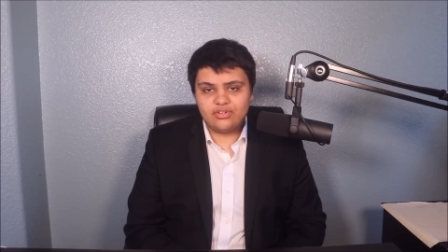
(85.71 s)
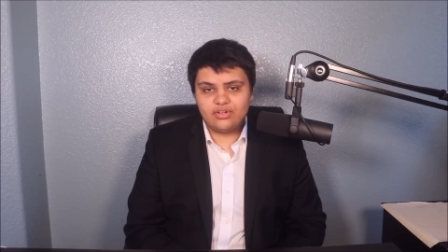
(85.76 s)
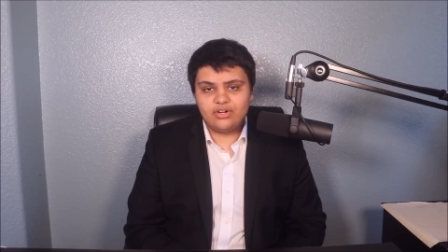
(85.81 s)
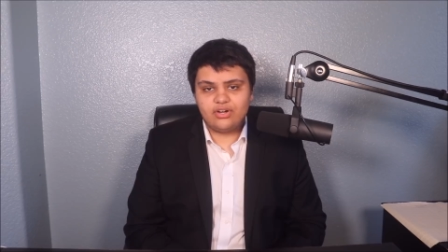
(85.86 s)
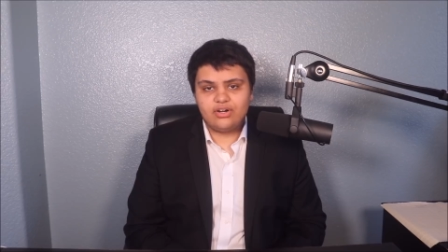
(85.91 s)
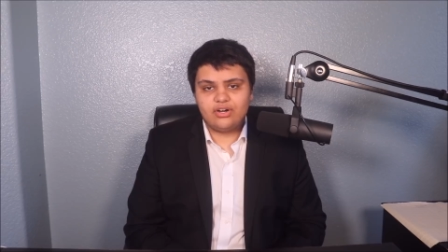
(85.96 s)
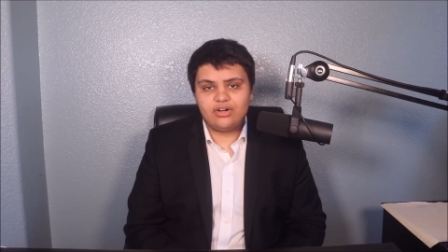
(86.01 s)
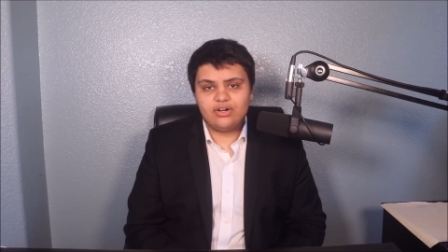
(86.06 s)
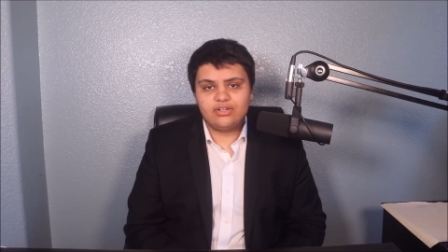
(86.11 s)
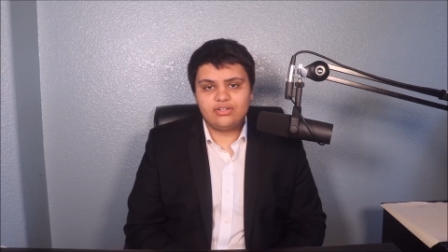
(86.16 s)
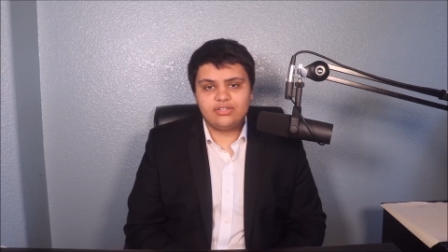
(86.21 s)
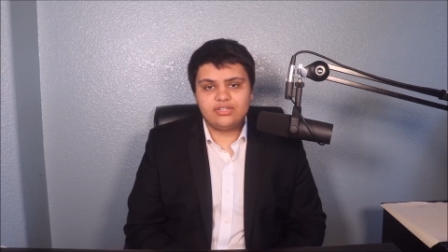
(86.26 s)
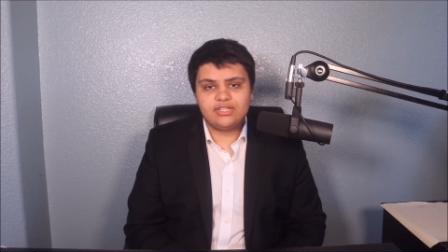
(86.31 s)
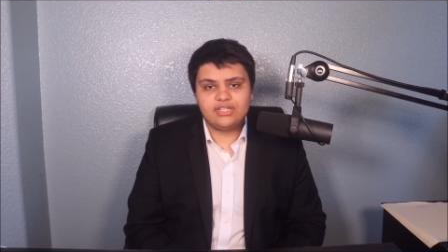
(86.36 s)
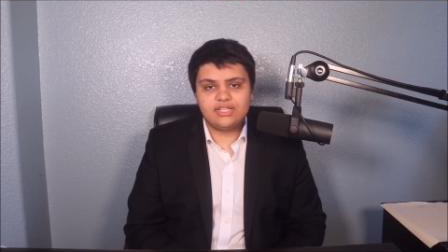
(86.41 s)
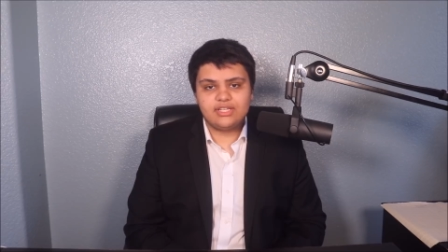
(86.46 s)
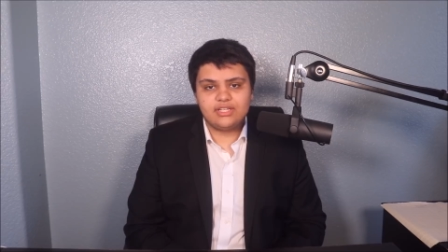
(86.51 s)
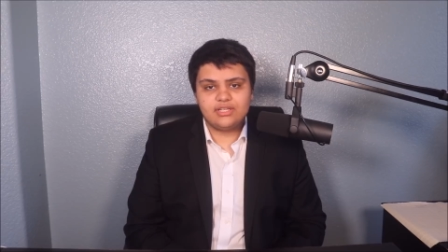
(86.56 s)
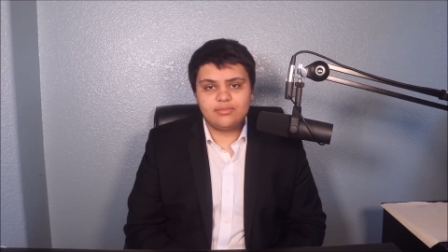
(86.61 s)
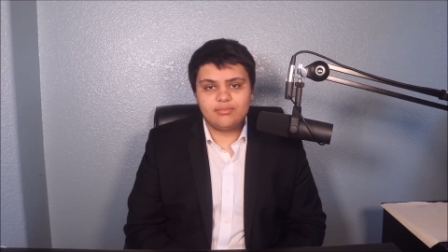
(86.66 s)
on
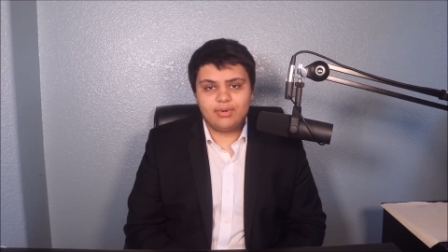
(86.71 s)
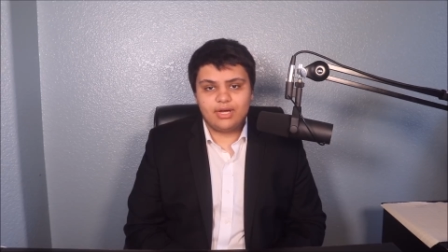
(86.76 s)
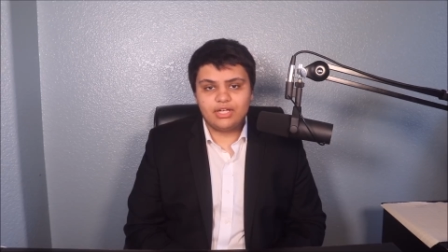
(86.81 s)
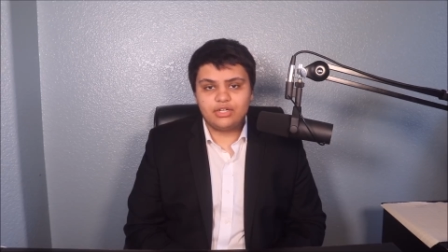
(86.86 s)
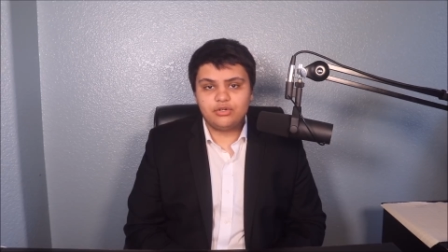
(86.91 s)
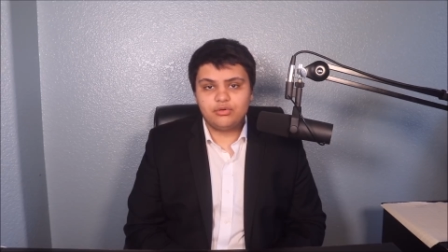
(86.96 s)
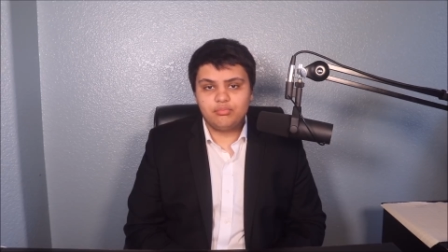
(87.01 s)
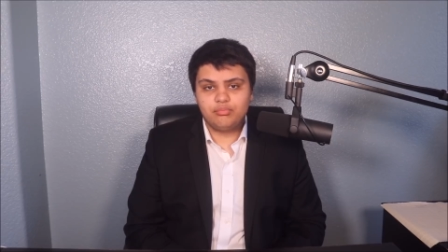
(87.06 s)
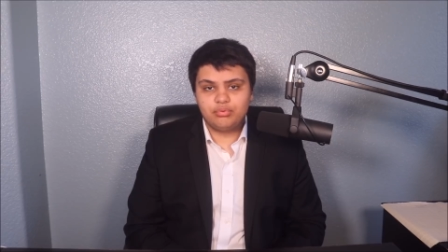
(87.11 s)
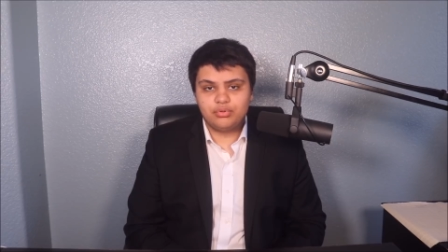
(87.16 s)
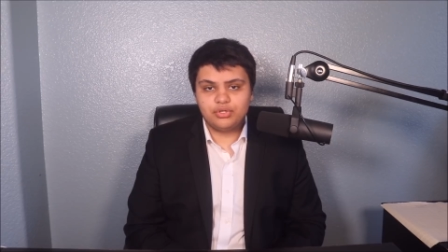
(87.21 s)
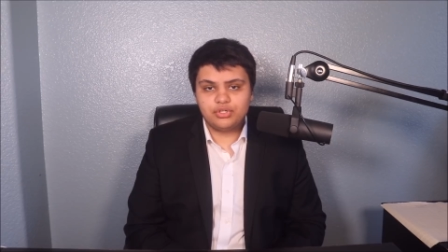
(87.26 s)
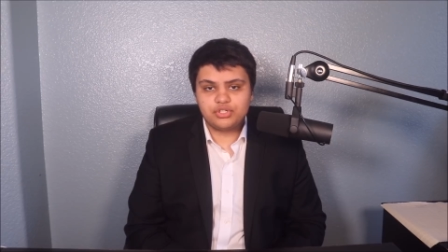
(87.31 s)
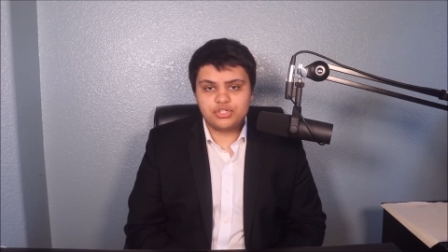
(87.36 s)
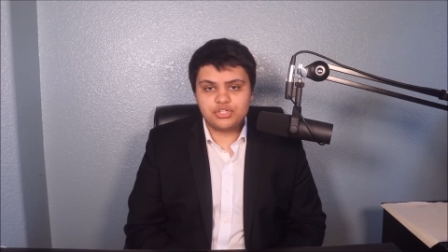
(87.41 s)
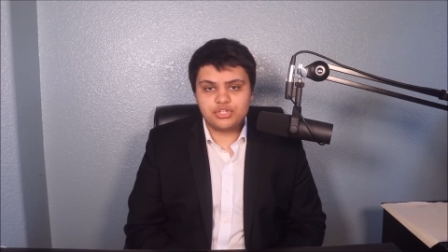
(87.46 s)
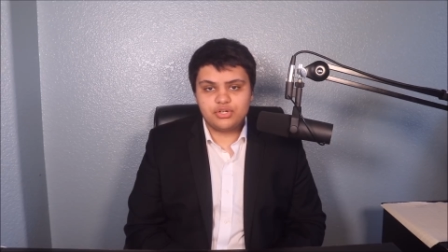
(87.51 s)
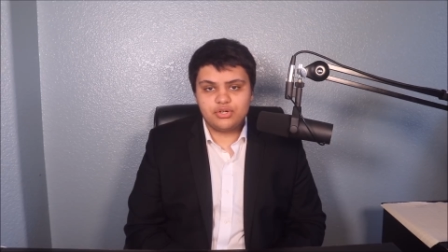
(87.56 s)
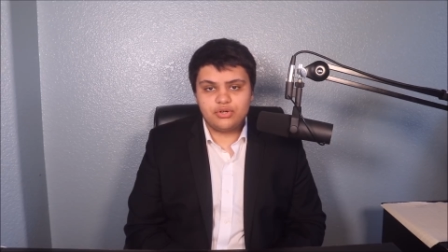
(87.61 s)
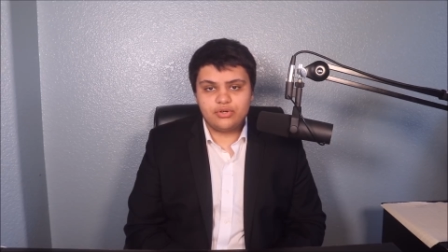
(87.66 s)
the Michael Brooks
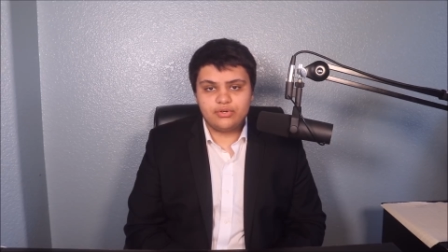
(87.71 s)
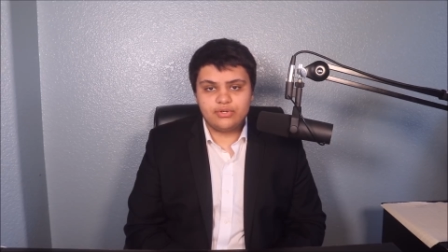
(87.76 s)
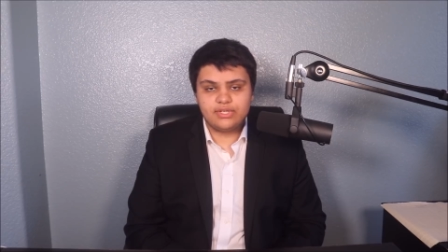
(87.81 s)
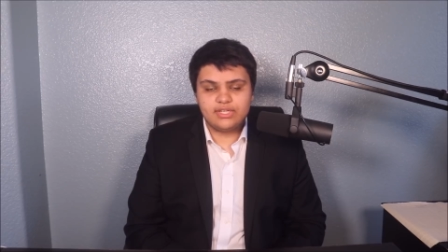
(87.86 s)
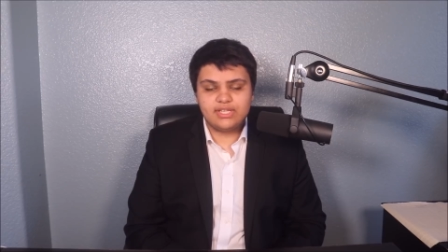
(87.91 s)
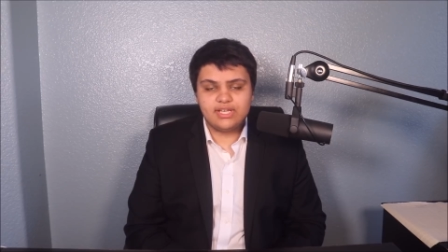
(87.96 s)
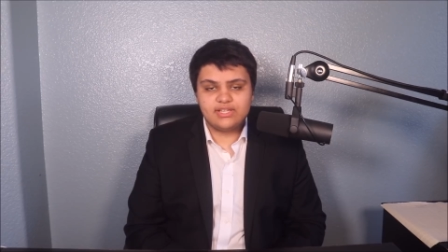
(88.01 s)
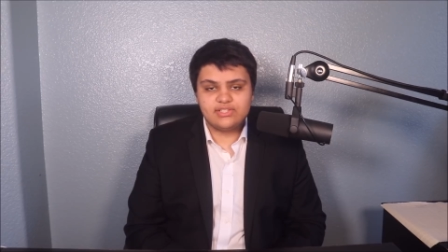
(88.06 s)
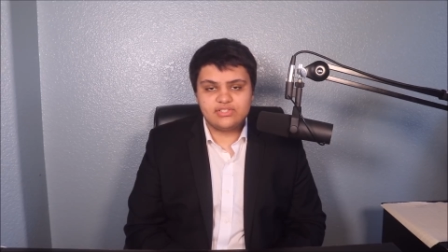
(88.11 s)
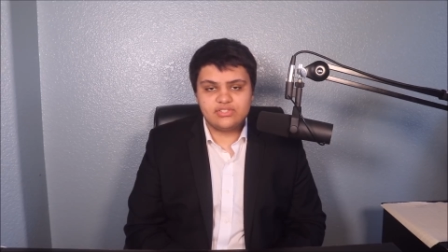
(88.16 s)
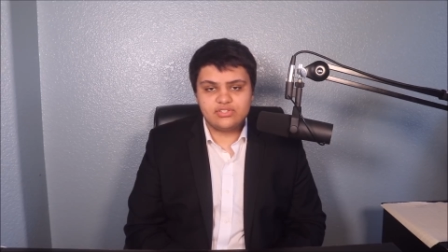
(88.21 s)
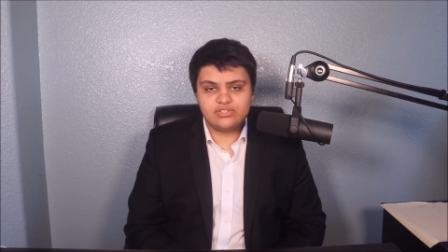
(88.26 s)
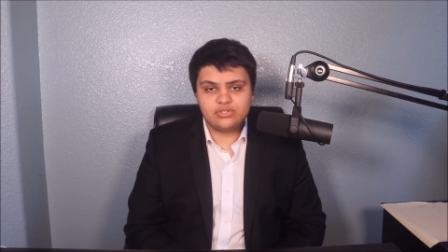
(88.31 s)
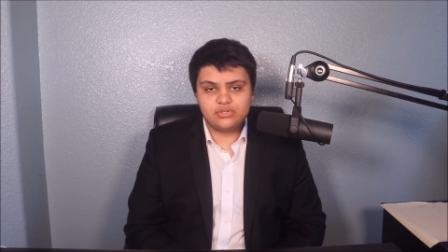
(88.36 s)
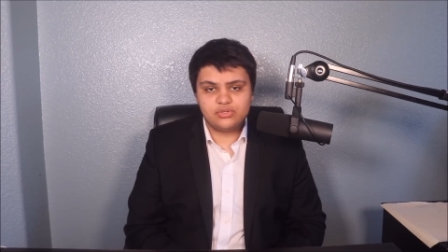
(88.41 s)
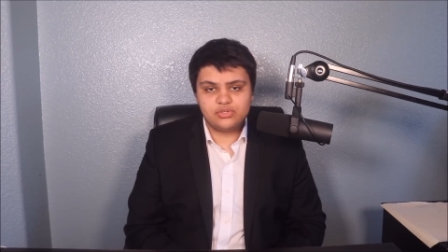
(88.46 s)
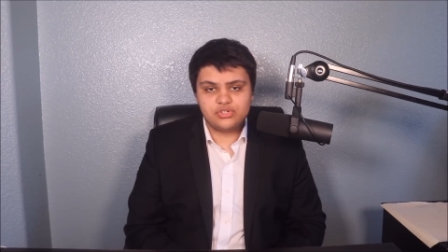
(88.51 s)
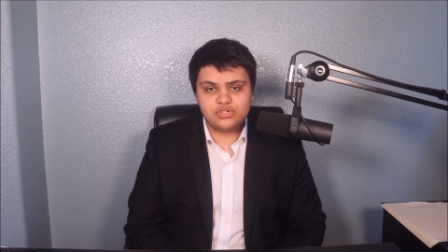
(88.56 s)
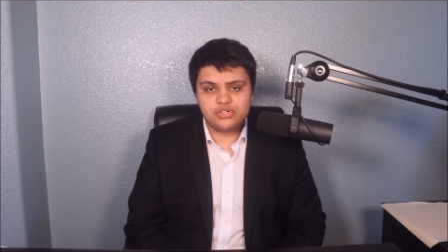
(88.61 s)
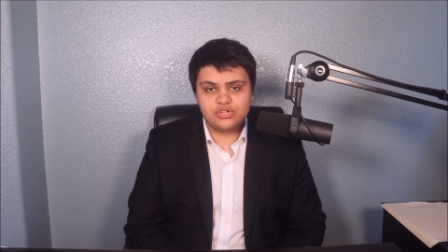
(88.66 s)
show. He has his
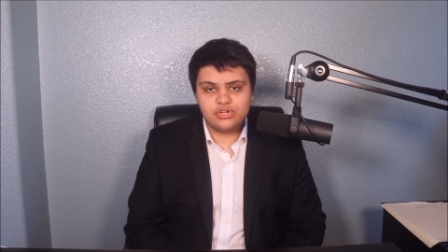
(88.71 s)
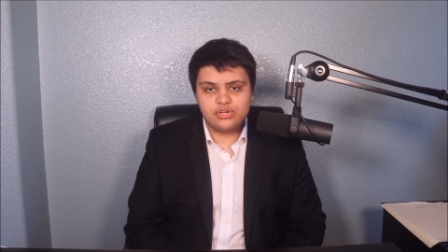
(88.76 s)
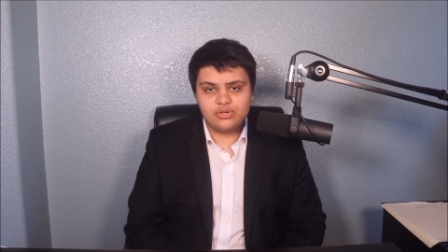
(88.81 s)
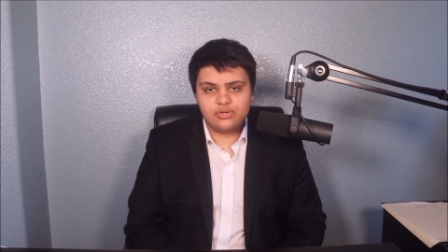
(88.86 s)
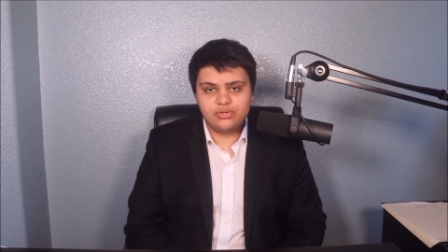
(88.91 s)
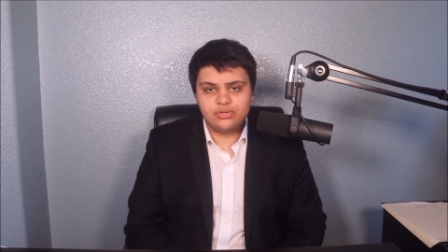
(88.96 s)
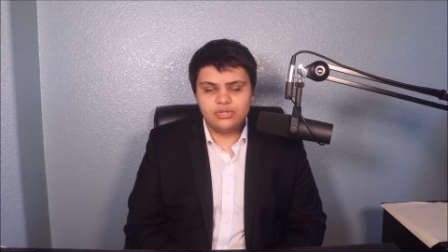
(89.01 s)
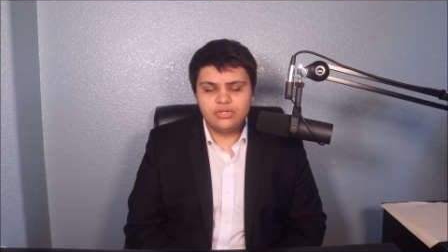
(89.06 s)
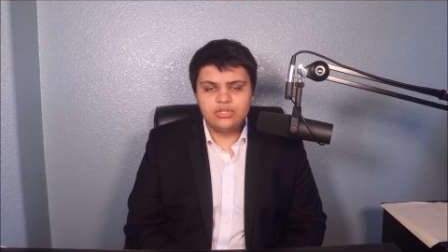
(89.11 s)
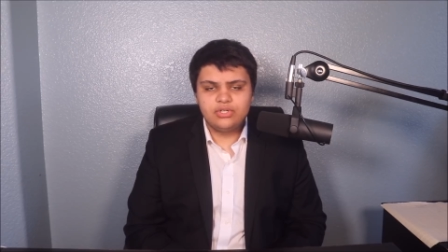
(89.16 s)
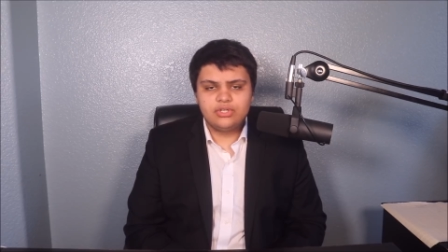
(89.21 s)
own show